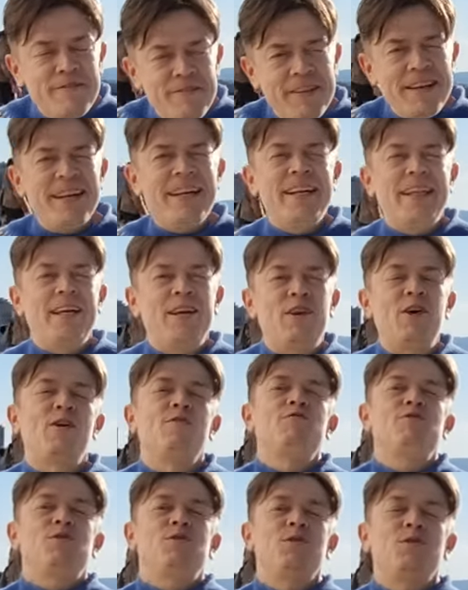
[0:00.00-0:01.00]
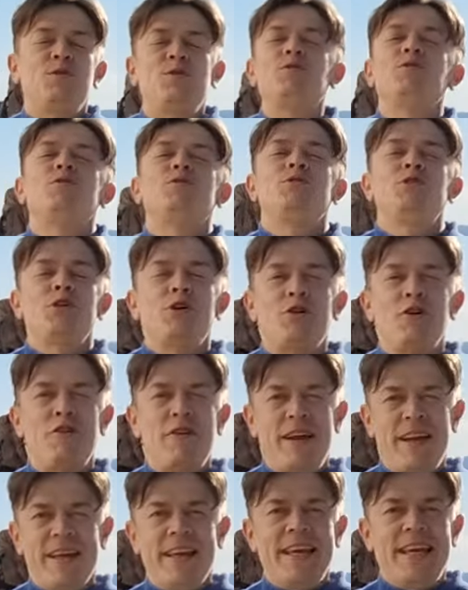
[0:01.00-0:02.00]
really loves to do
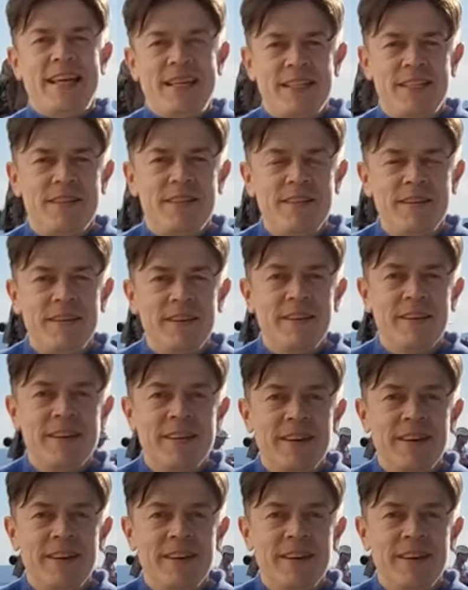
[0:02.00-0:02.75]
during Easter?